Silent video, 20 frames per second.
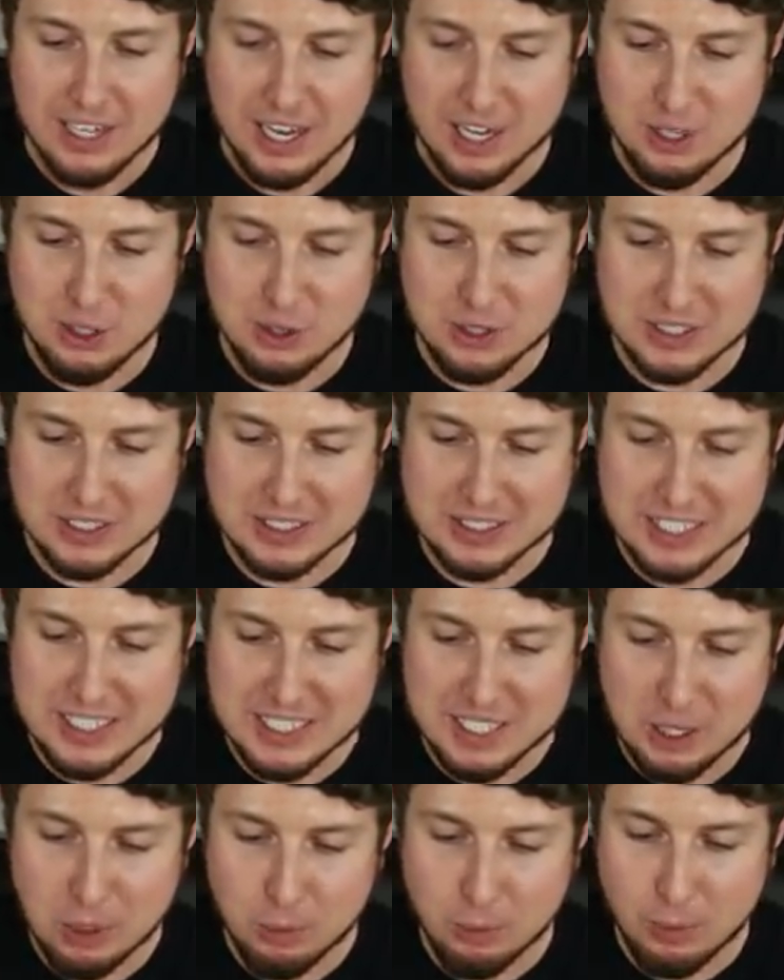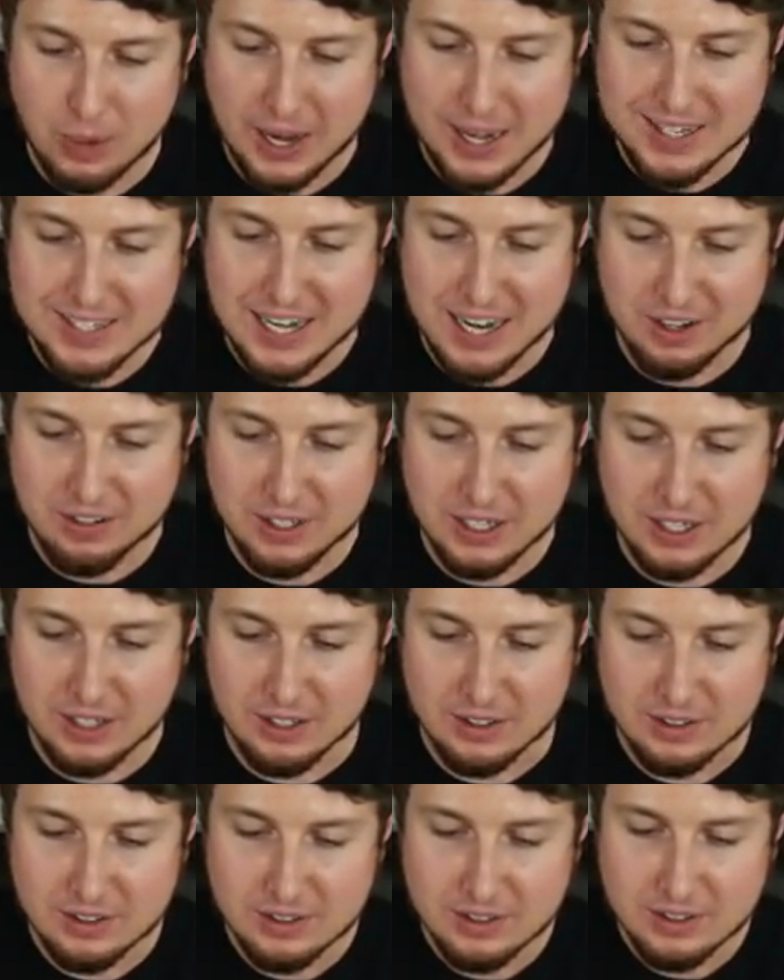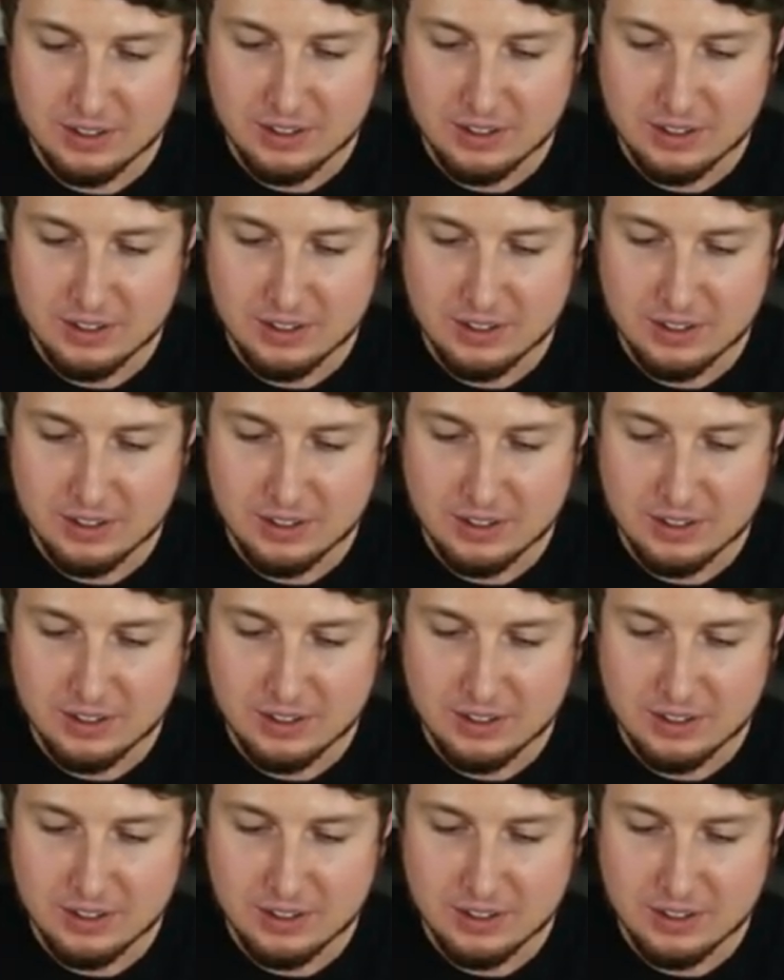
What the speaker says: And you can see right down there.